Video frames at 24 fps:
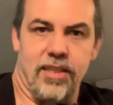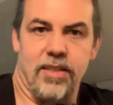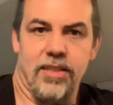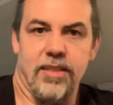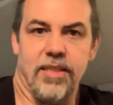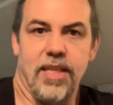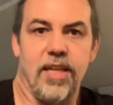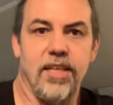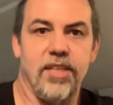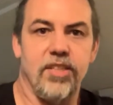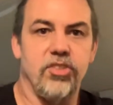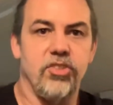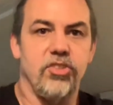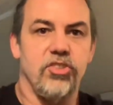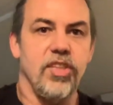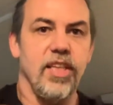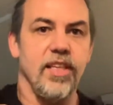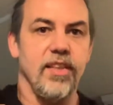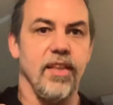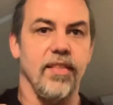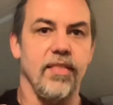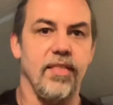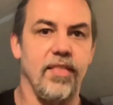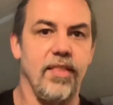Now, did you see
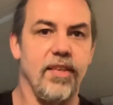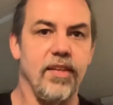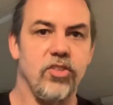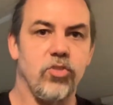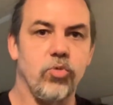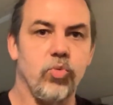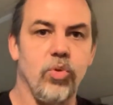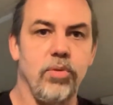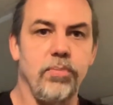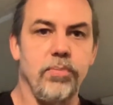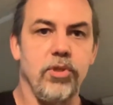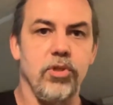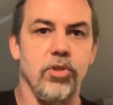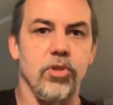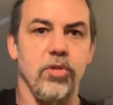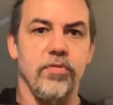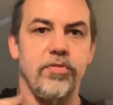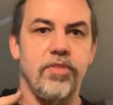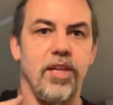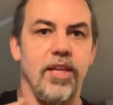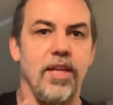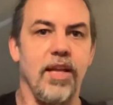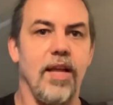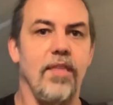that this one
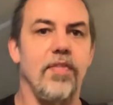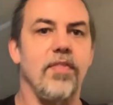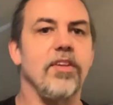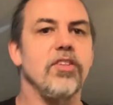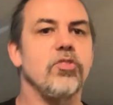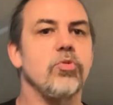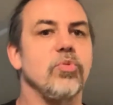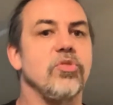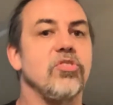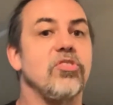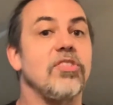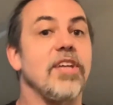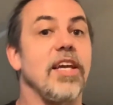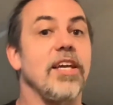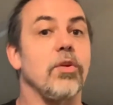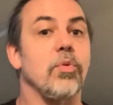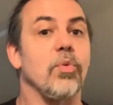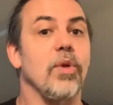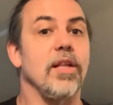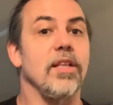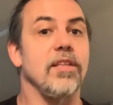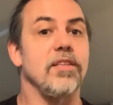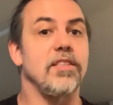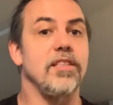moved and this one stayed
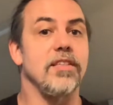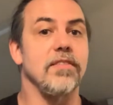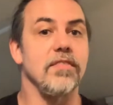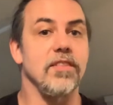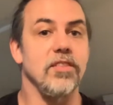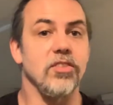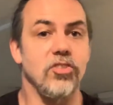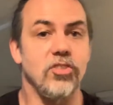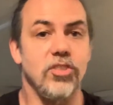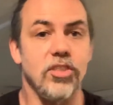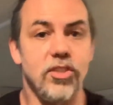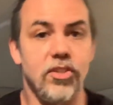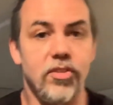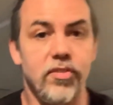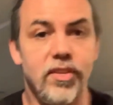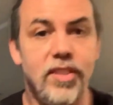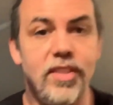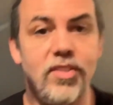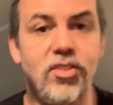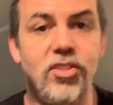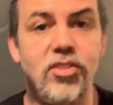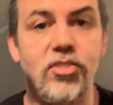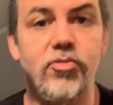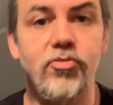relatively still?
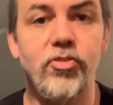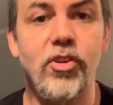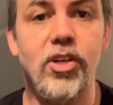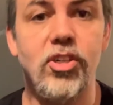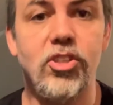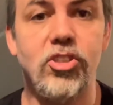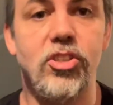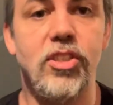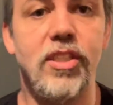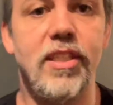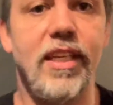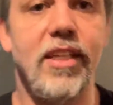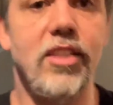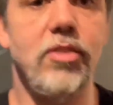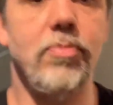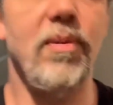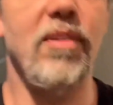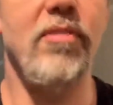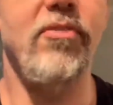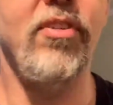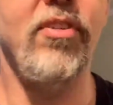This is functioning as my